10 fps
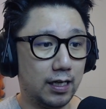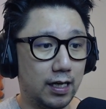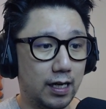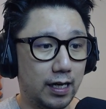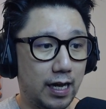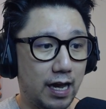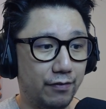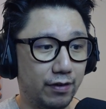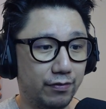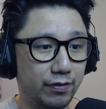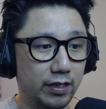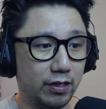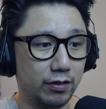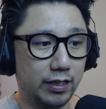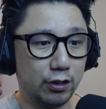I have a
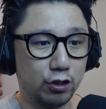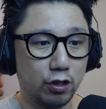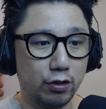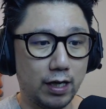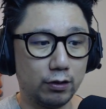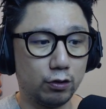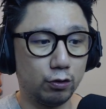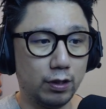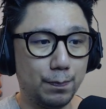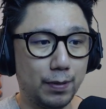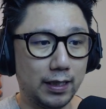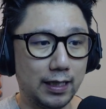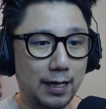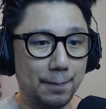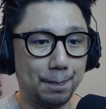video here showing you how to do it, but
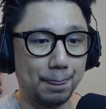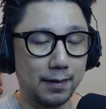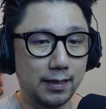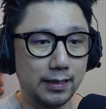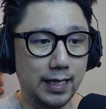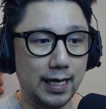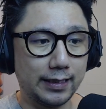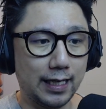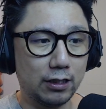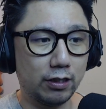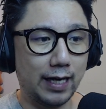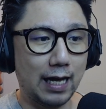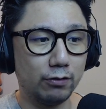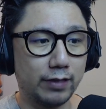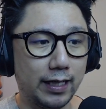um, yeah, that got
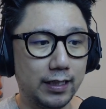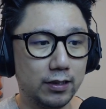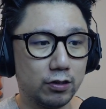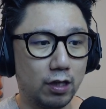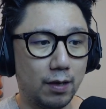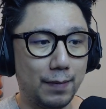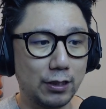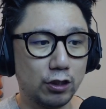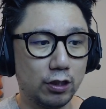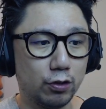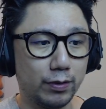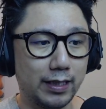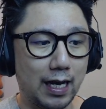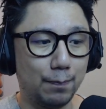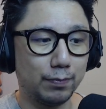outdated, so I'm actually doing an
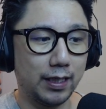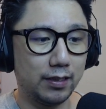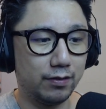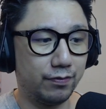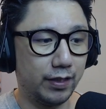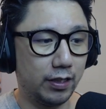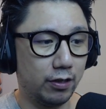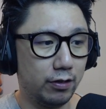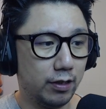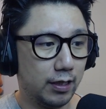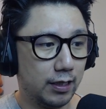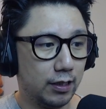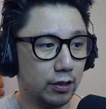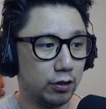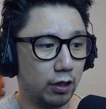updated video.
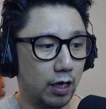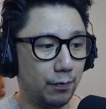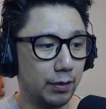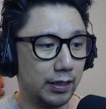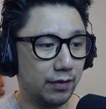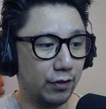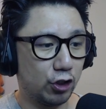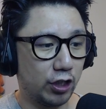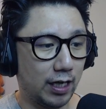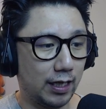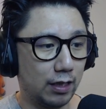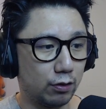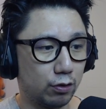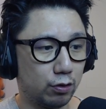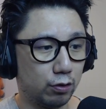So I want to give a shout out
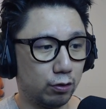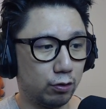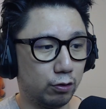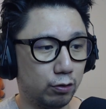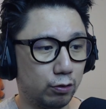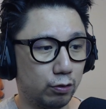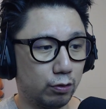to